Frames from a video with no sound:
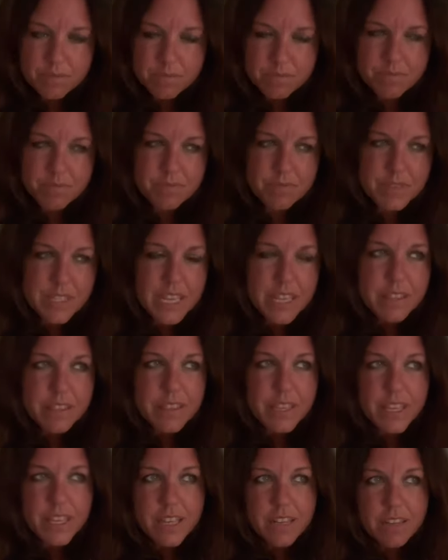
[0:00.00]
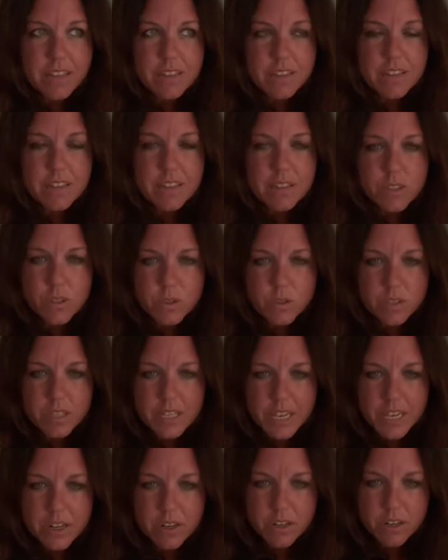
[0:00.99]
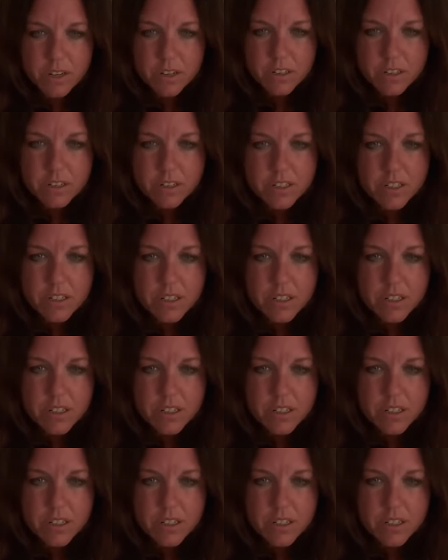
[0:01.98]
And then a little later,